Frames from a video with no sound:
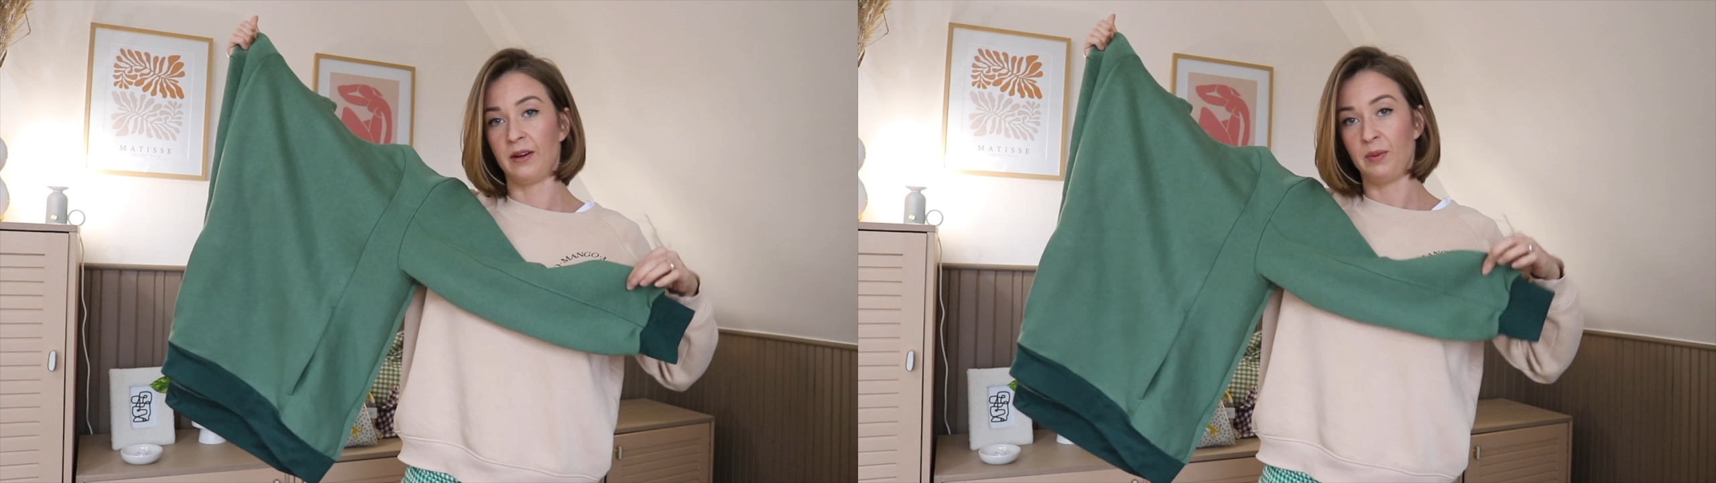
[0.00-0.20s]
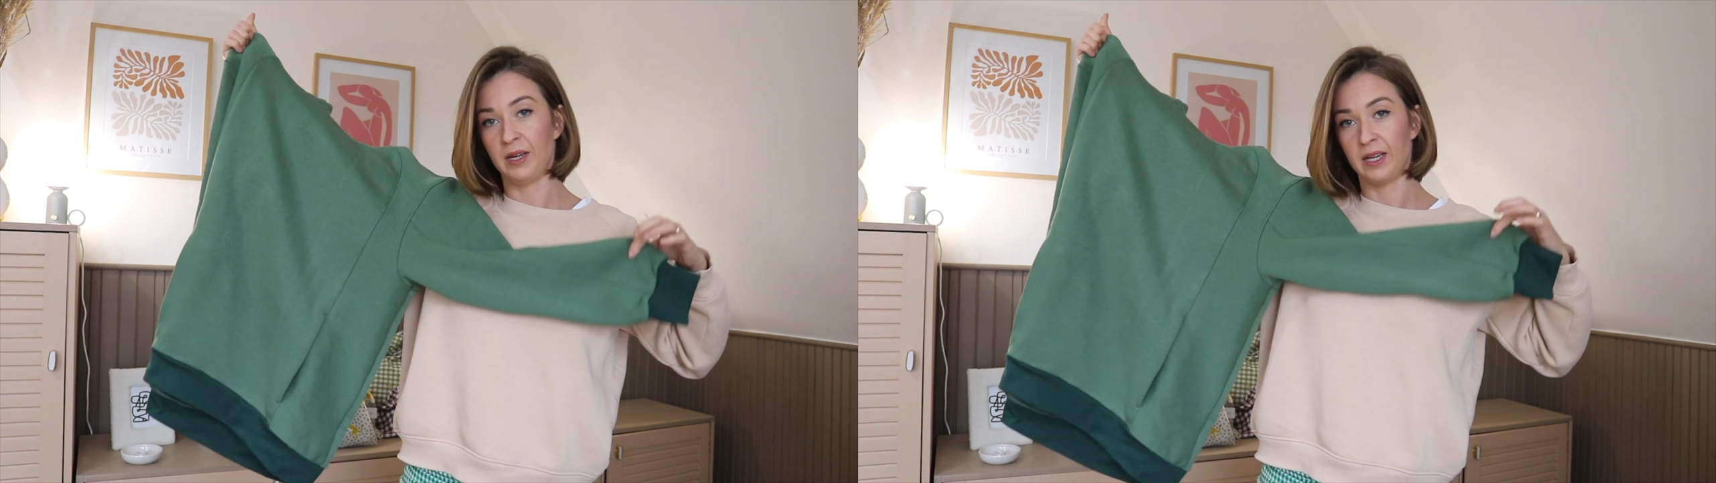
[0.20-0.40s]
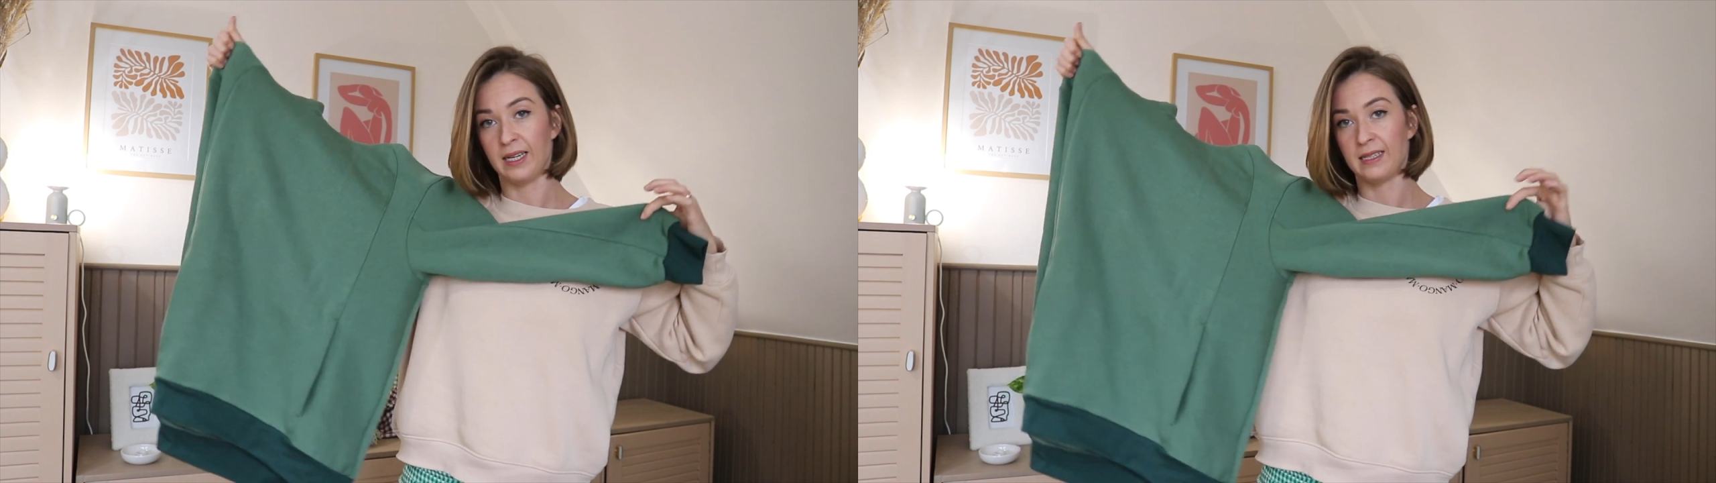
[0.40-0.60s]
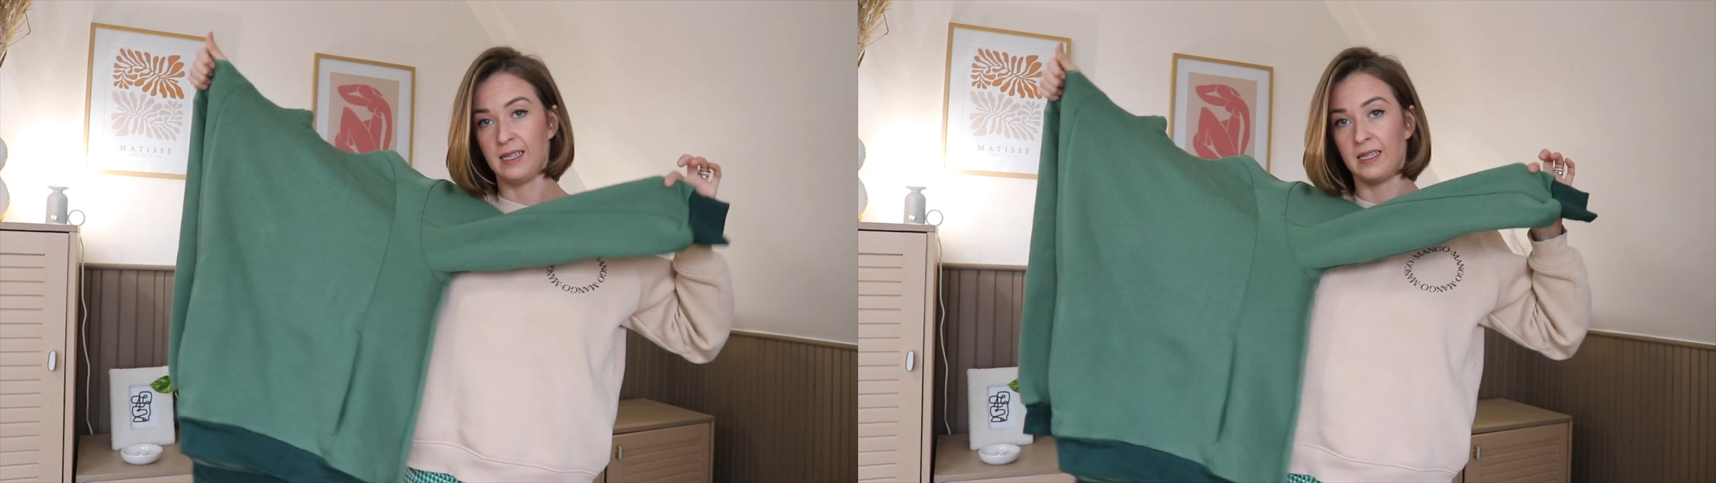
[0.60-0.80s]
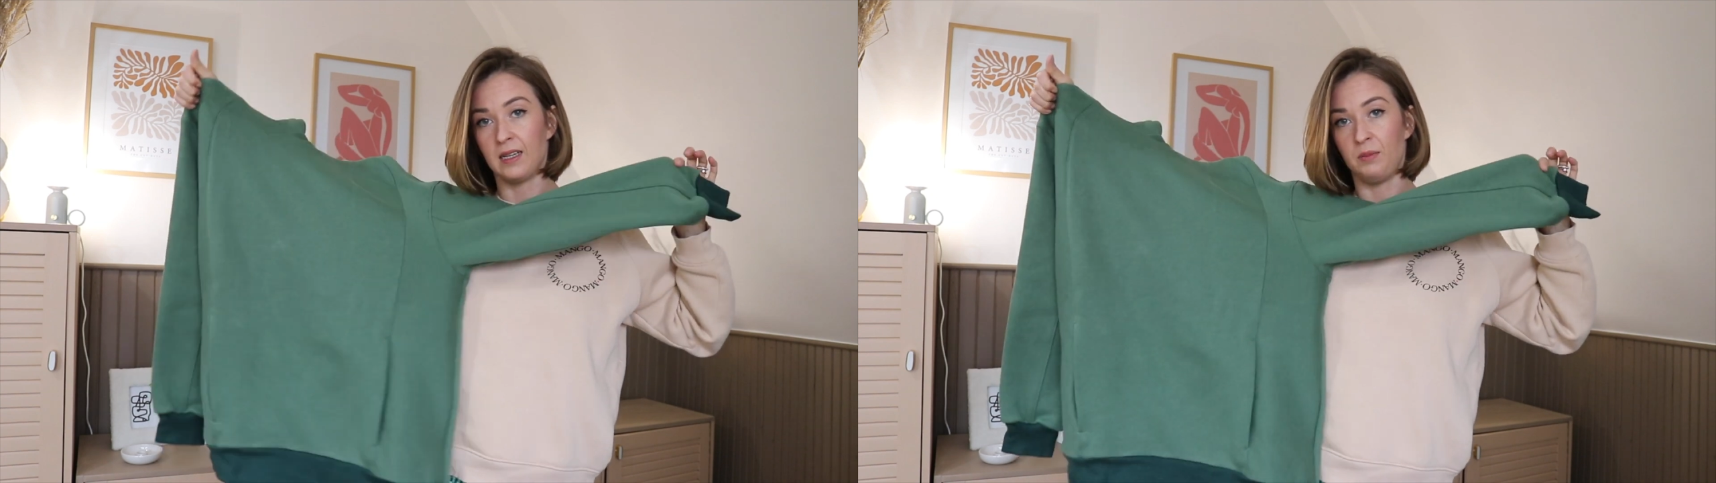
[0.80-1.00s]
ribbing is a
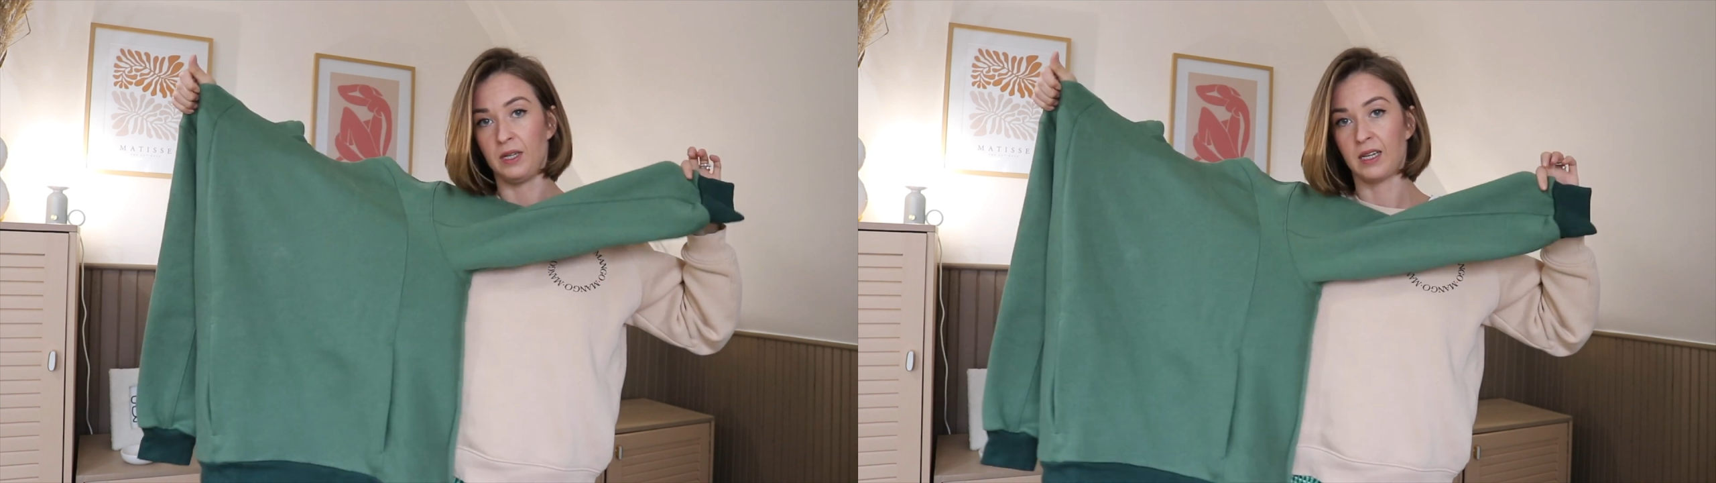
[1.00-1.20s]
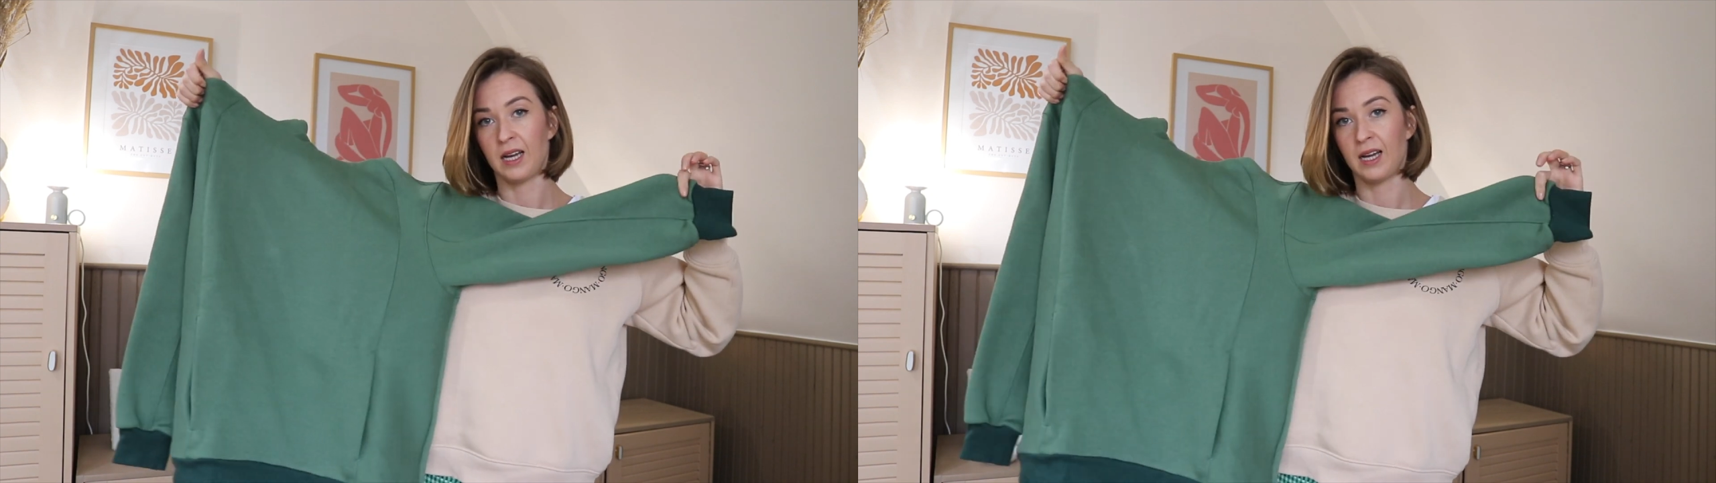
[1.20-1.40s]
little bit